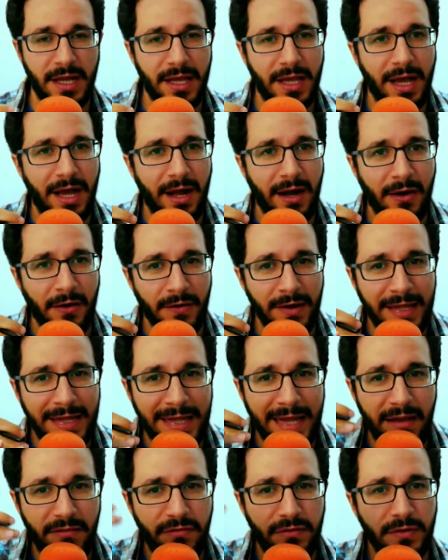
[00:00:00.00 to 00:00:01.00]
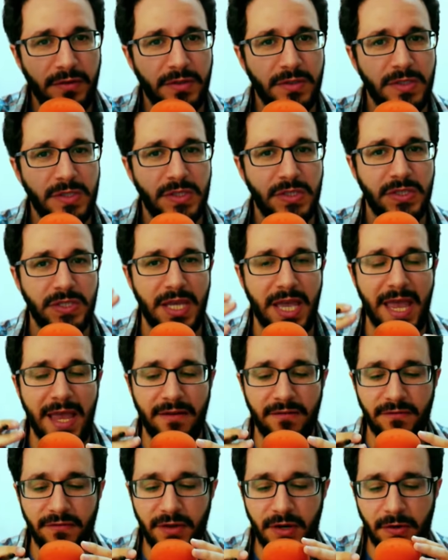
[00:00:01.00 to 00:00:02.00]
are levels
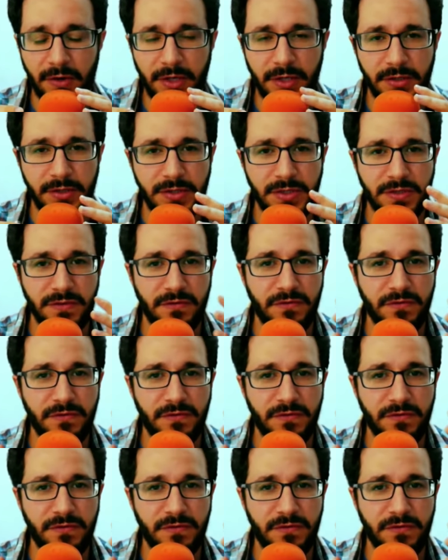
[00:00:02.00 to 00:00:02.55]
and various